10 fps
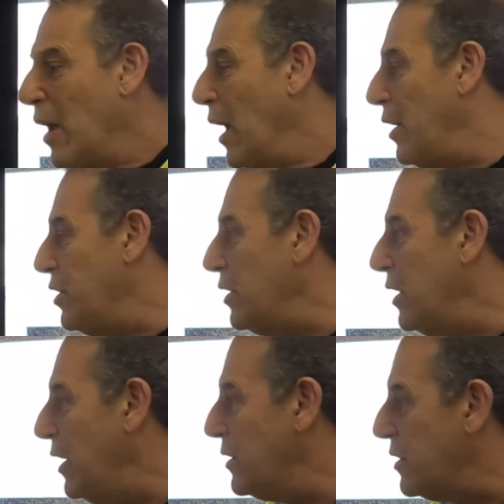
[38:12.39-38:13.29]
and you
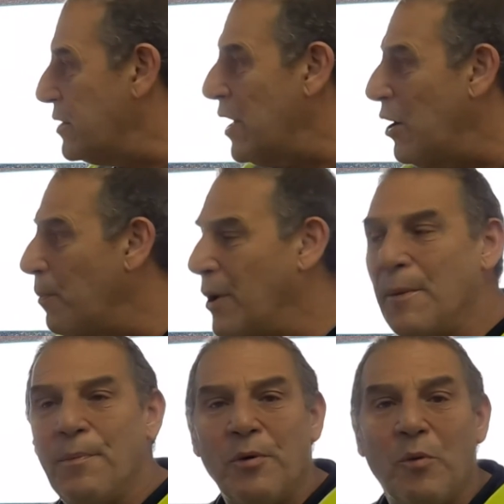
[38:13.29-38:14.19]
need to tell
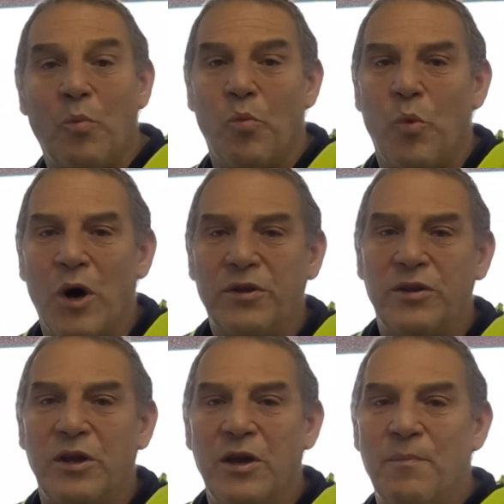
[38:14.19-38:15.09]
people
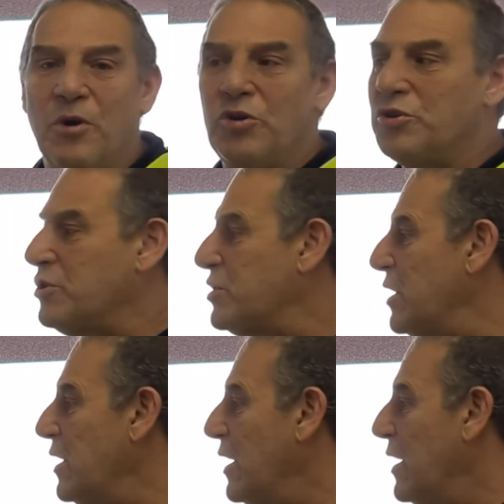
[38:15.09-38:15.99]
what the
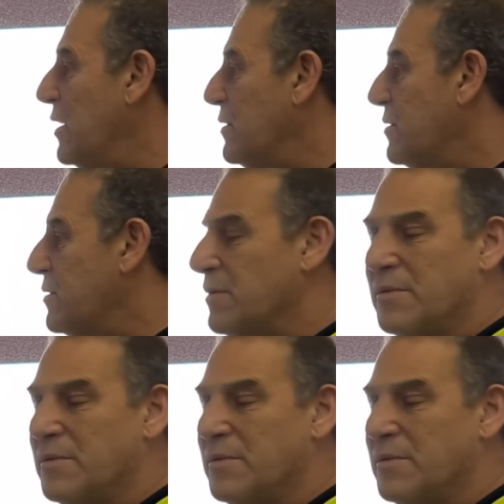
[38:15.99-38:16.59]
emergency is.